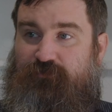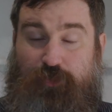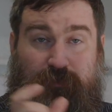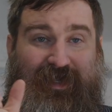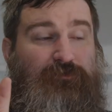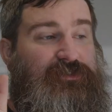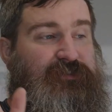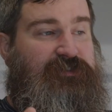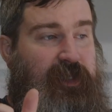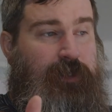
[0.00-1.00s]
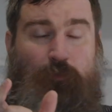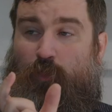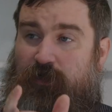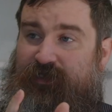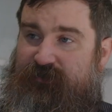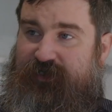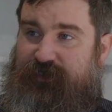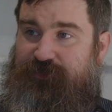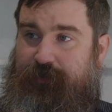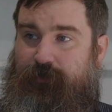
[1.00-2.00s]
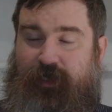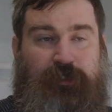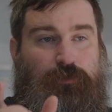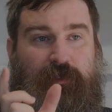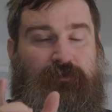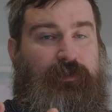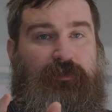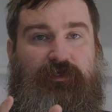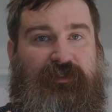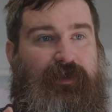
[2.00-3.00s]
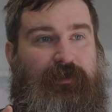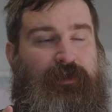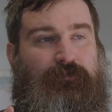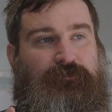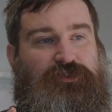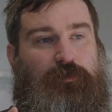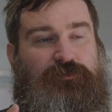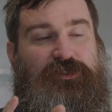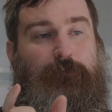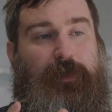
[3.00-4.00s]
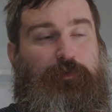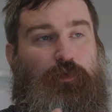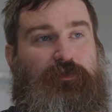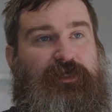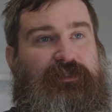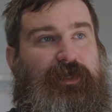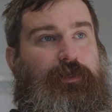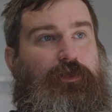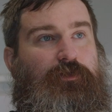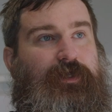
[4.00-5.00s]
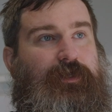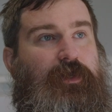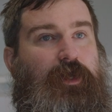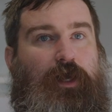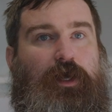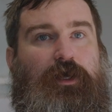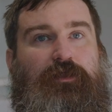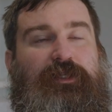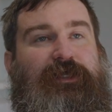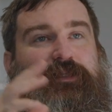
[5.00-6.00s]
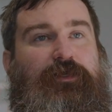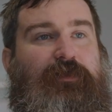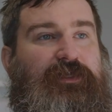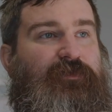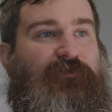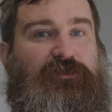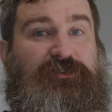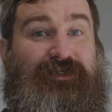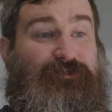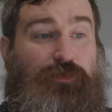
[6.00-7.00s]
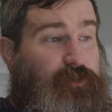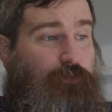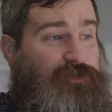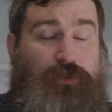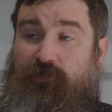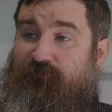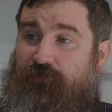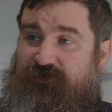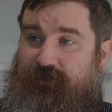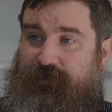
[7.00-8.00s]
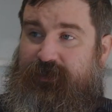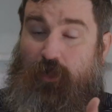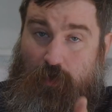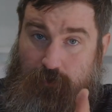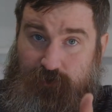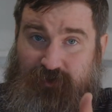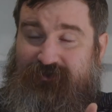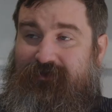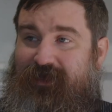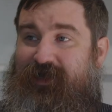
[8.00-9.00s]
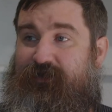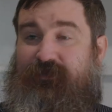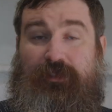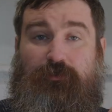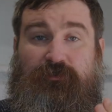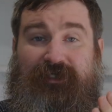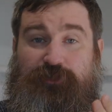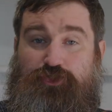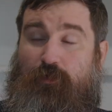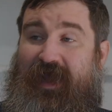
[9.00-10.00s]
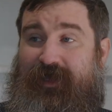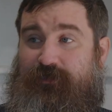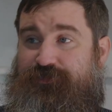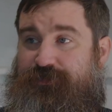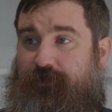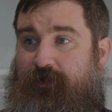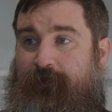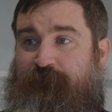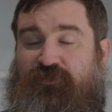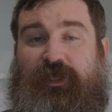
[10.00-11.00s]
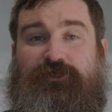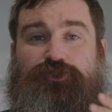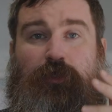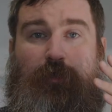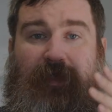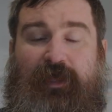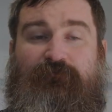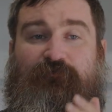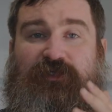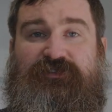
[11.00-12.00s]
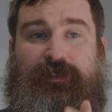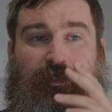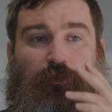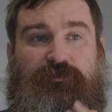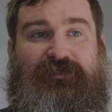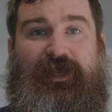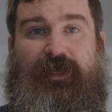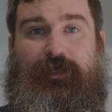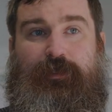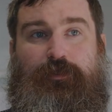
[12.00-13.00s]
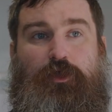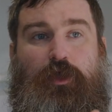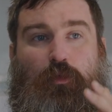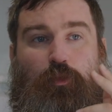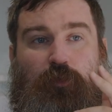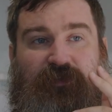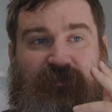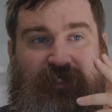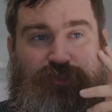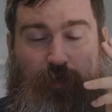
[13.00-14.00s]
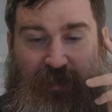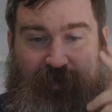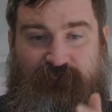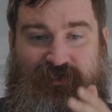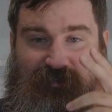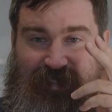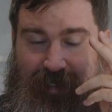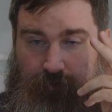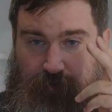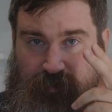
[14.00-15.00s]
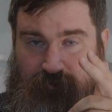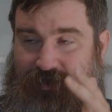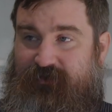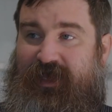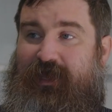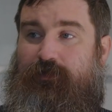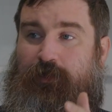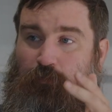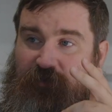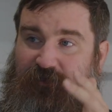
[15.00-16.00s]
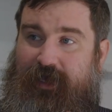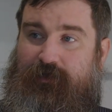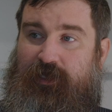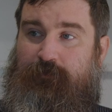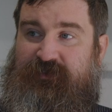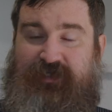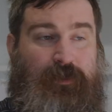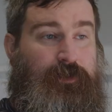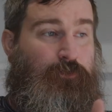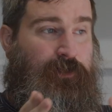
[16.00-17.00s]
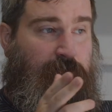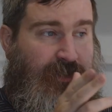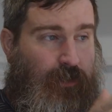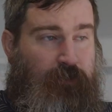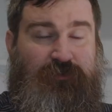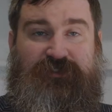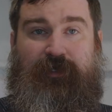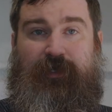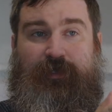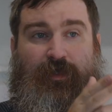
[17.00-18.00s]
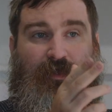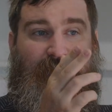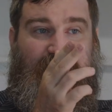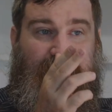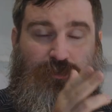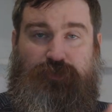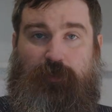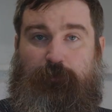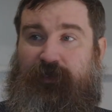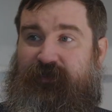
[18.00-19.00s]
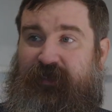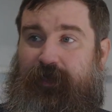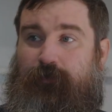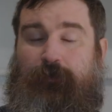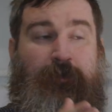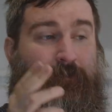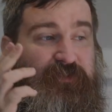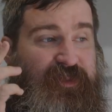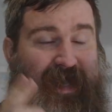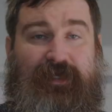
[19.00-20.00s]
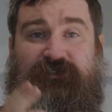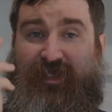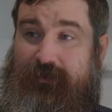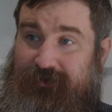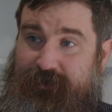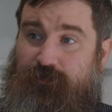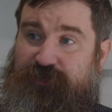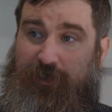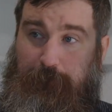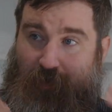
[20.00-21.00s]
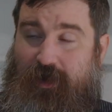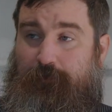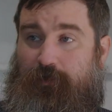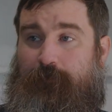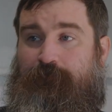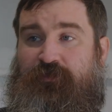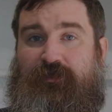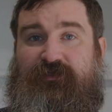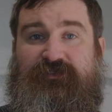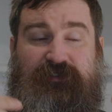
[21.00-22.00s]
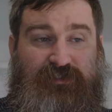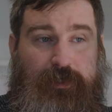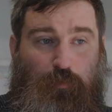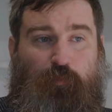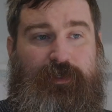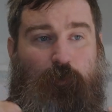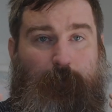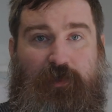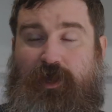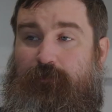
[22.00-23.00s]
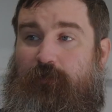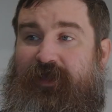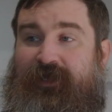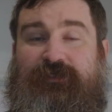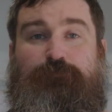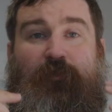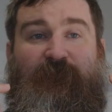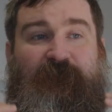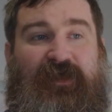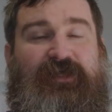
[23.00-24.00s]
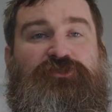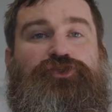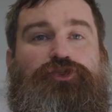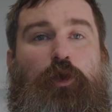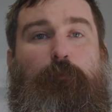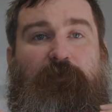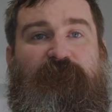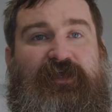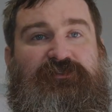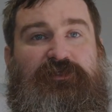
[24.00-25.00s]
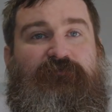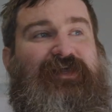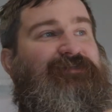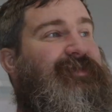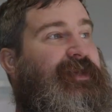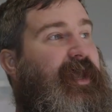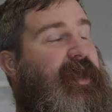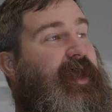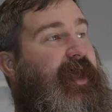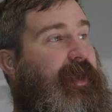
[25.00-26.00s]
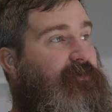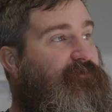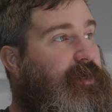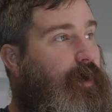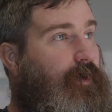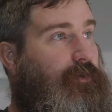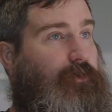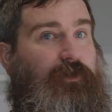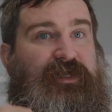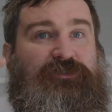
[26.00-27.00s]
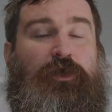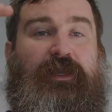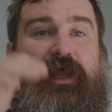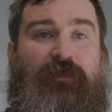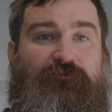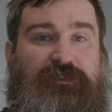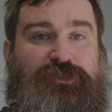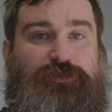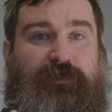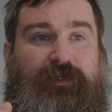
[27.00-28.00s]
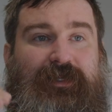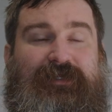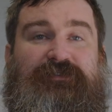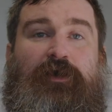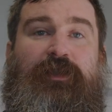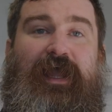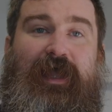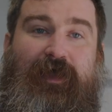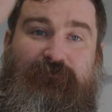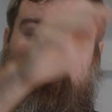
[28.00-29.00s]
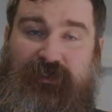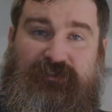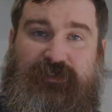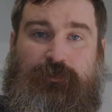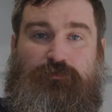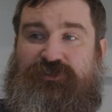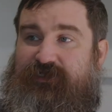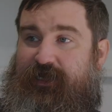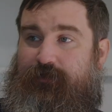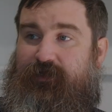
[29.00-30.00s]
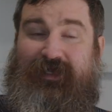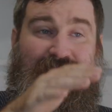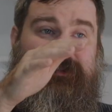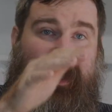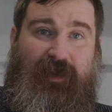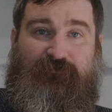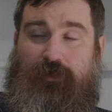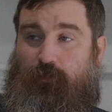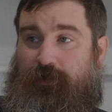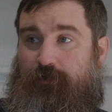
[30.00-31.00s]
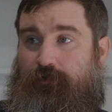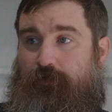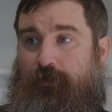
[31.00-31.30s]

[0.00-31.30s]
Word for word: Dude, that was the same organization. And look at that. And so some people will look at that and go like, oh, look at the great diversity. Dude, there was no diversity. They all looked alike. They looked like trash. They showed up every single day. They show up every day looking like that and with that kind of mentality. When on the other side, they showed up like that. That is a leadership problem. This is a real problem. And it's so pervasive. It's an every holler, it's on every street, it's on every single state, it is everywhere.